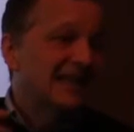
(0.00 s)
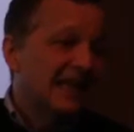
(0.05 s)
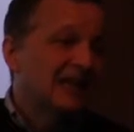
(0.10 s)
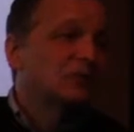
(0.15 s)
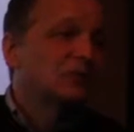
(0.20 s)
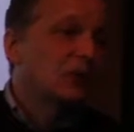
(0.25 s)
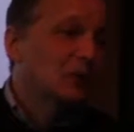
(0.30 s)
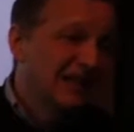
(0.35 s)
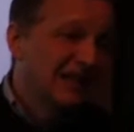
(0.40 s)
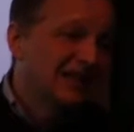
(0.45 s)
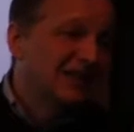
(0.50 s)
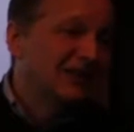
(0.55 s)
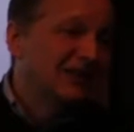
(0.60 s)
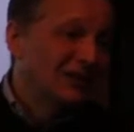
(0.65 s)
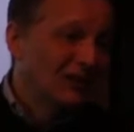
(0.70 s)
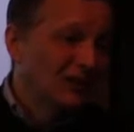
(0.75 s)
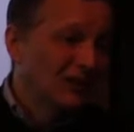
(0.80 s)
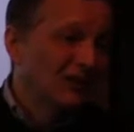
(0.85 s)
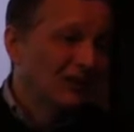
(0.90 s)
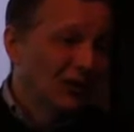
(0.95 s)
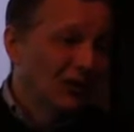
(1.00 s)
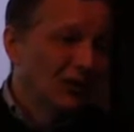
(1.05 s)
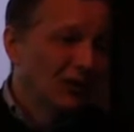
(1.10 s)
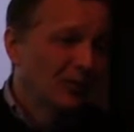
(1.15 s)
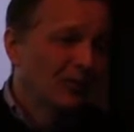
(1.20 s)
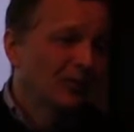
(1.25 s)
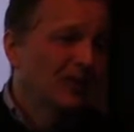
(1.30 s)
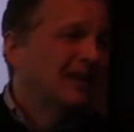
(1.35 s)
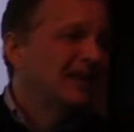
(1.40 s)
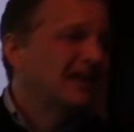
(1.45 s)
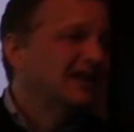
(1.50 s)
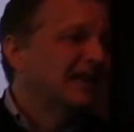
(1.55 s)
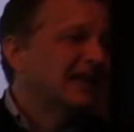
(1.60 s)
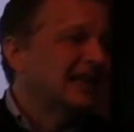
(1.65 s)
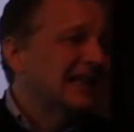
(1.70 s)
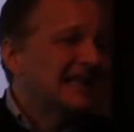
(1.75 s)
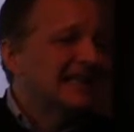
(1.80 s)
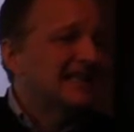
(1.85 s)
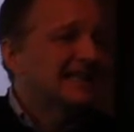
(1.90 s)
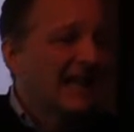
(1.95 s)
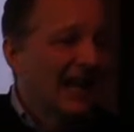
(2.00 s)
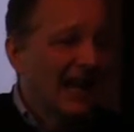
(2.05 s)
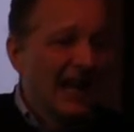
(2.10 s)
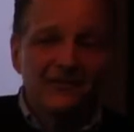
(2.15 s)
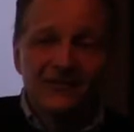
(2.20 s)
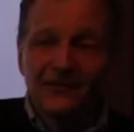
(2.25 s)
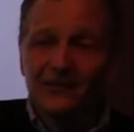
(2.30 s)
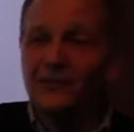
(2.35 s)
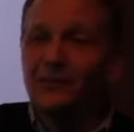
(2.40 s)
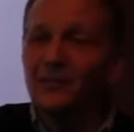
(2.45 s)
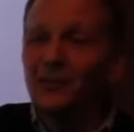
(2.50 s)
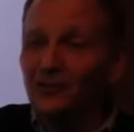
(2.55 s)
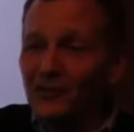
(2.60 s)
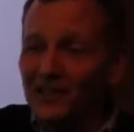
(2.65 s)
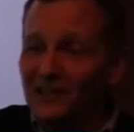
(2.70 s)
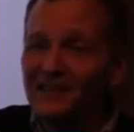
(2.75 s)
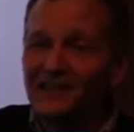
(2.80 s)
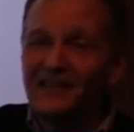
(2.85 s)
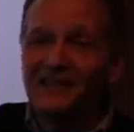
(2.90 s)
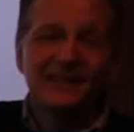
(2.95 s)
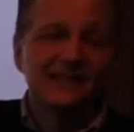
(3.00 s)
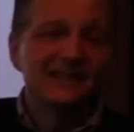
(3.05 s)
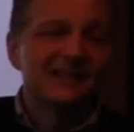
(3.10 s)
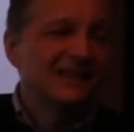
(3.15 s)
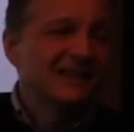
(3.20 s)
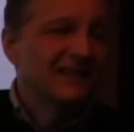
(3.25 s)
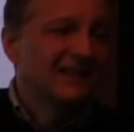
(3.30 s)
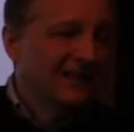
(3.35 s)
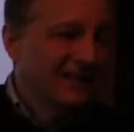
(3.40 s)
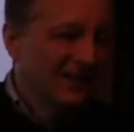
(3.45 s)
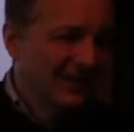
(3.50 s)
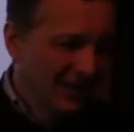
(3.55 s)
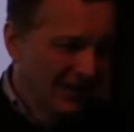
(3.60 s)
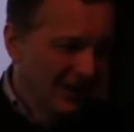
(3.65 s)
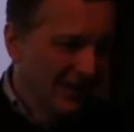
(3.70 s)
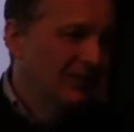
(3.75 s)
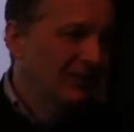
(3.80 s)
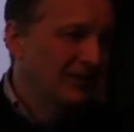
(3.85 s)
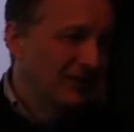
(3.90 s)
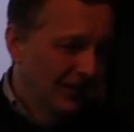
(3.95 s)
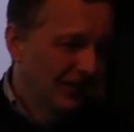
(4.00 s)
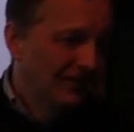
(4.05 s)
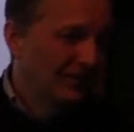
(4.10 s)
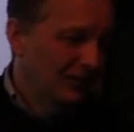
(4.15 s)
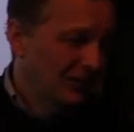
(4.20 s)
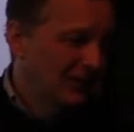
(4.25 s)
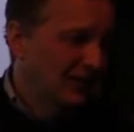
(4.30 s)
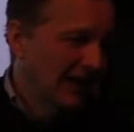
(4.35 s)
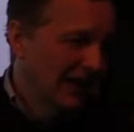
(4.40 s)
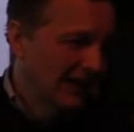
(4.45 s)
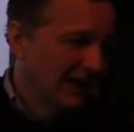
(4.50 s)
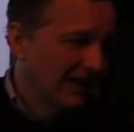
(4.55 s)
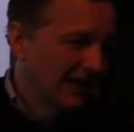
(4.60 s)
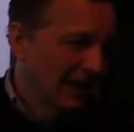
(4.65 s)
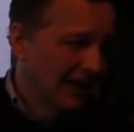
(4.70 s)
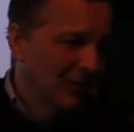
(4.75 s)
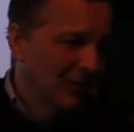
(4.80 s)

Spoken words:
That's what we need to confirm, that at least half of them are residents of Newfoundland and